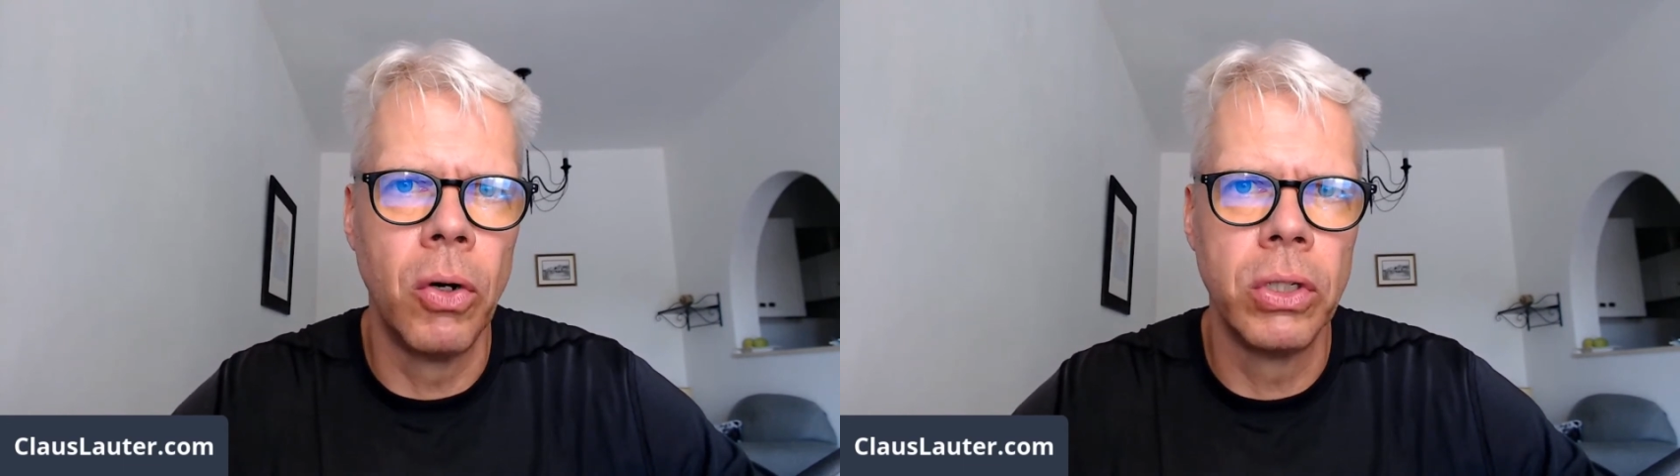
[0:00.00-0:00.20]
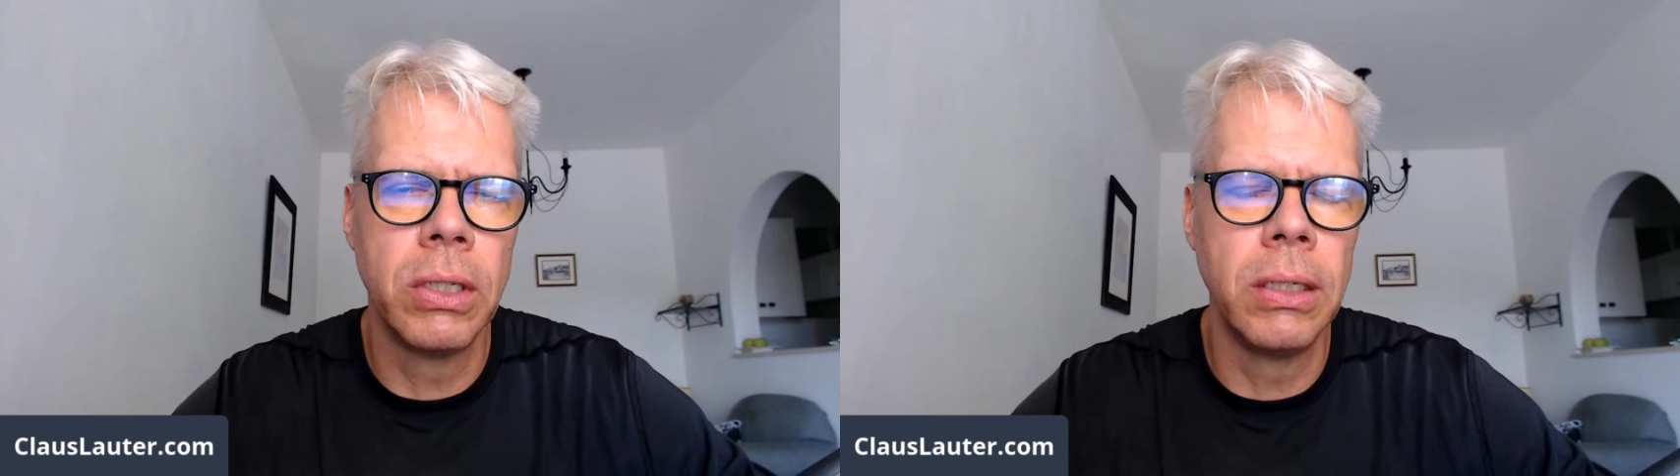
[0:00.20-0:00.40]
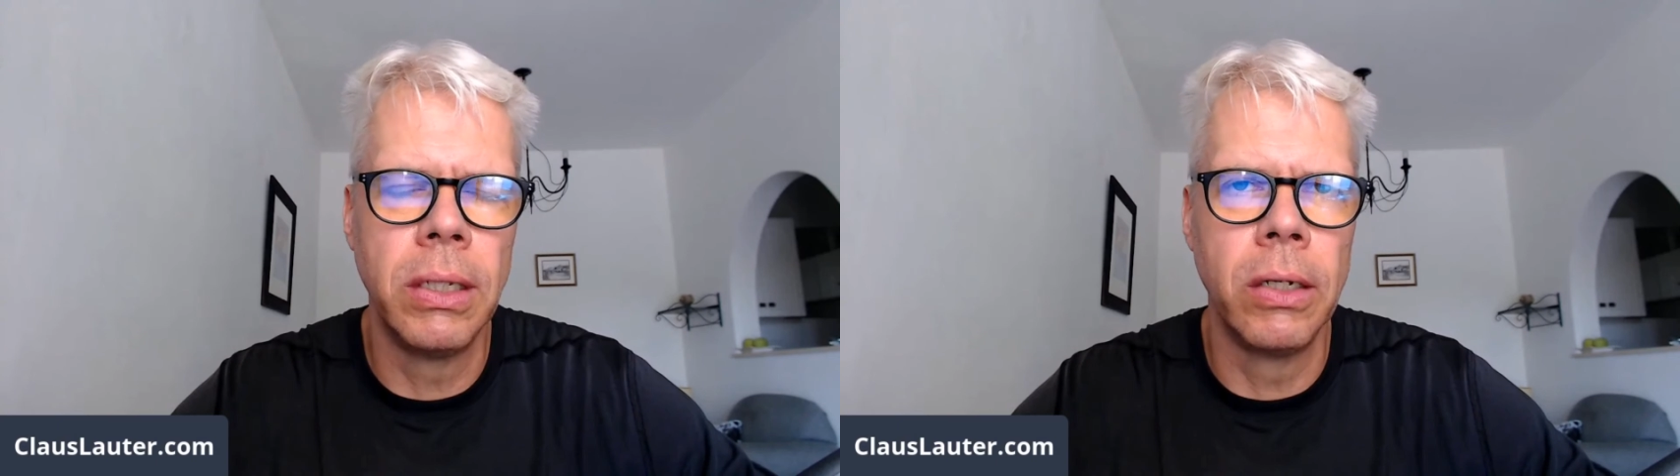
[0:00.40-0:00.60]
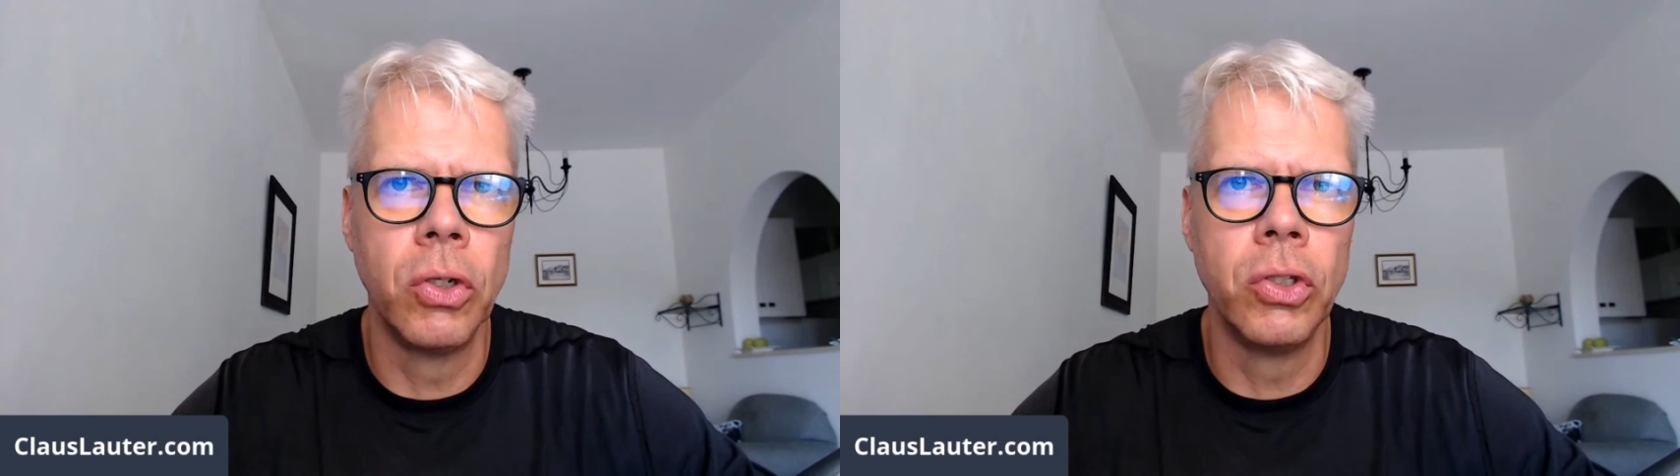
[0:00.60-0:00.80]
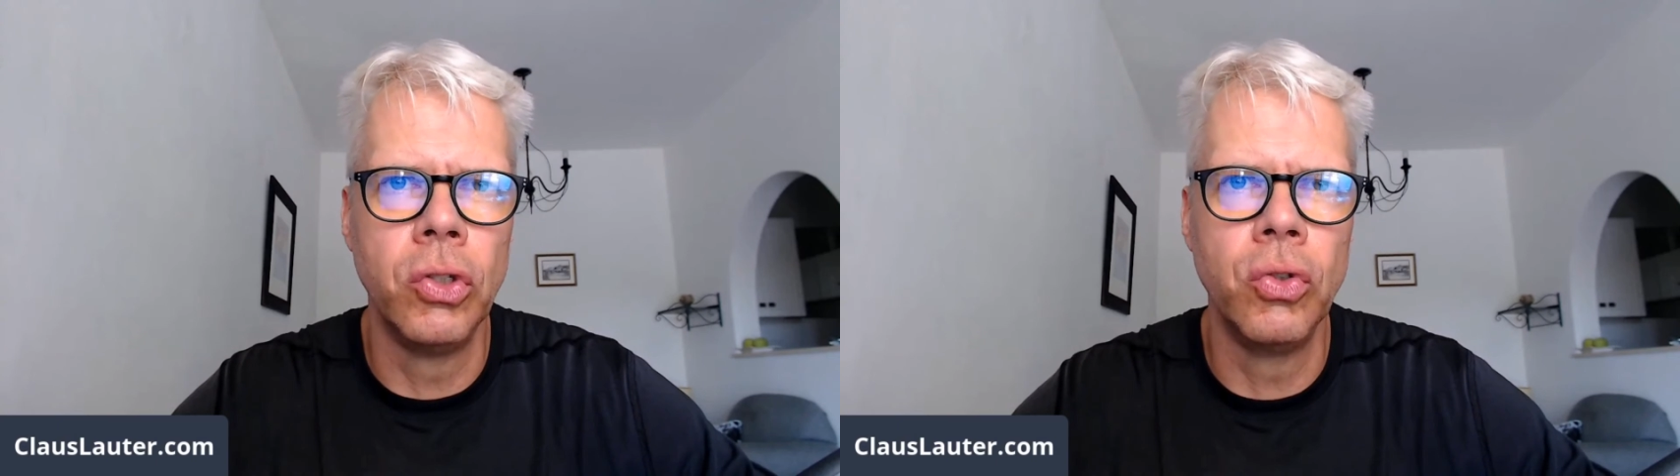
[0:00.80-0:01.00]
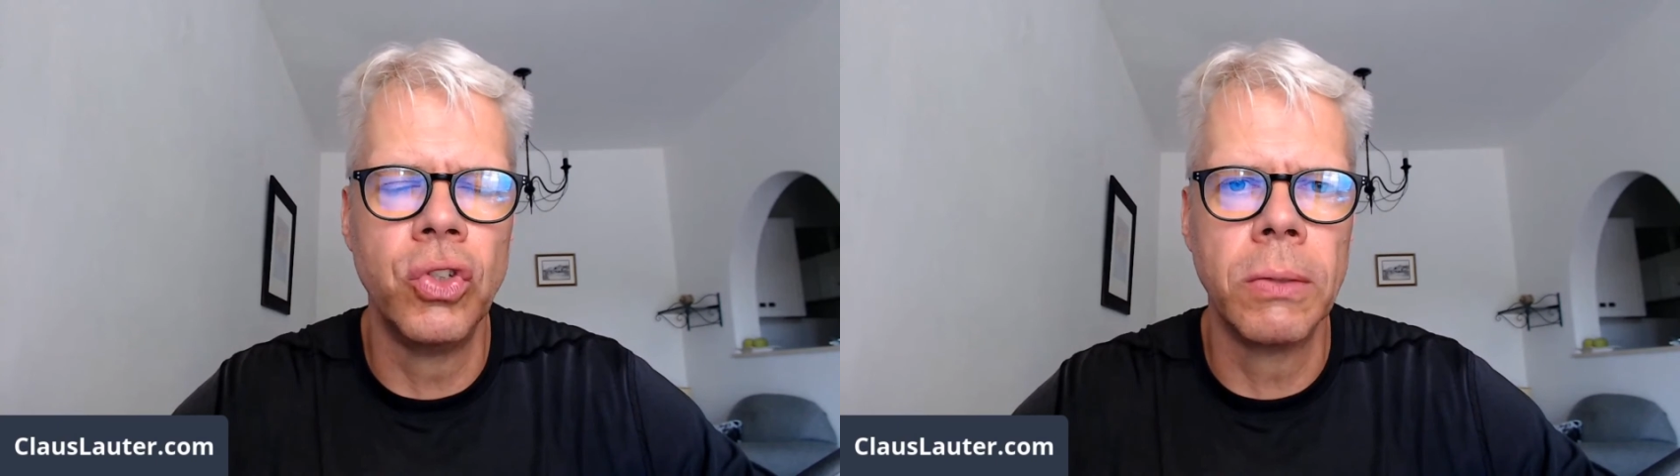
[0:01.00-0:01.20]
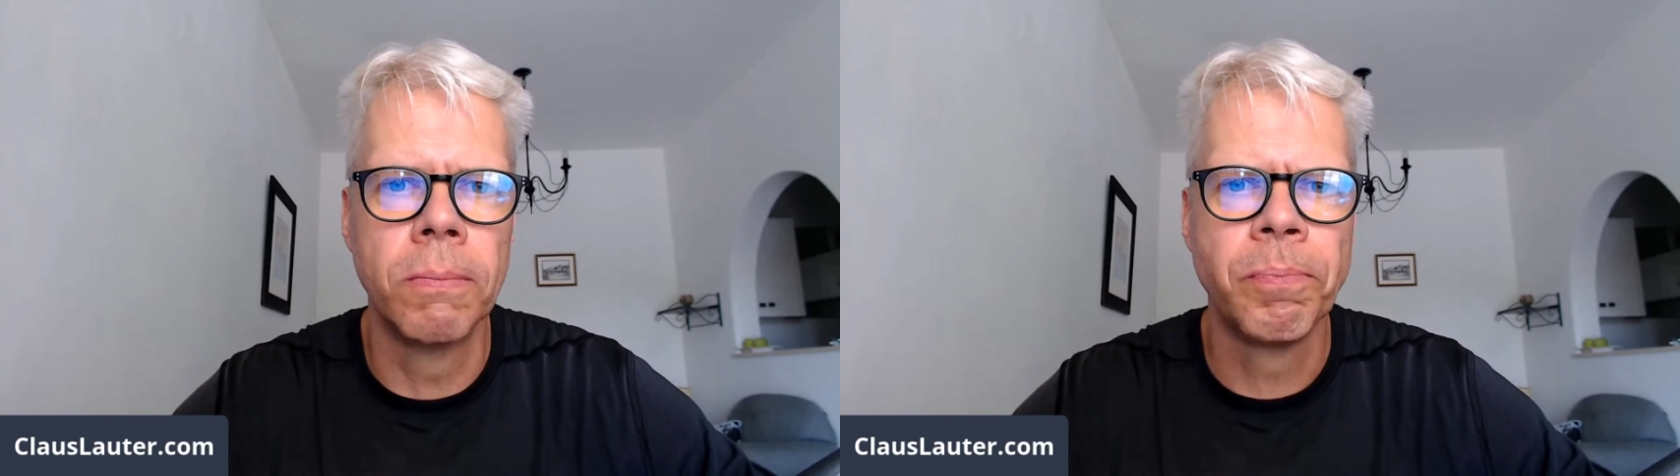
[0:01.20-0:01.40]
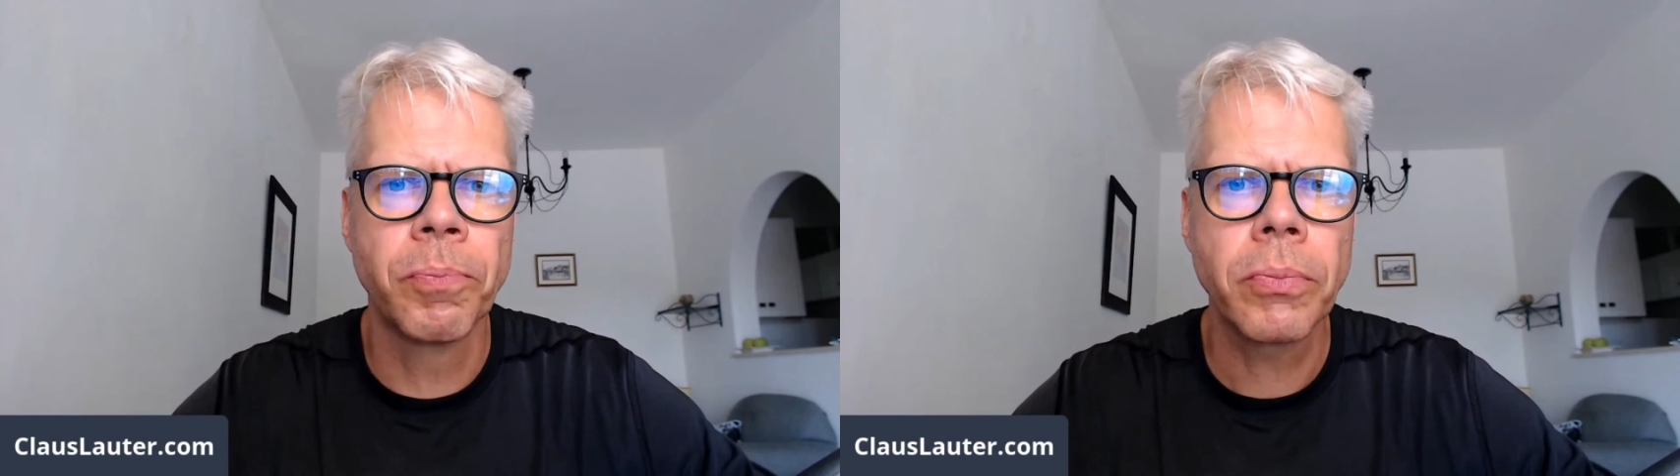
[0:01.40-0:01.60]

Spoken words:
out that they're not using.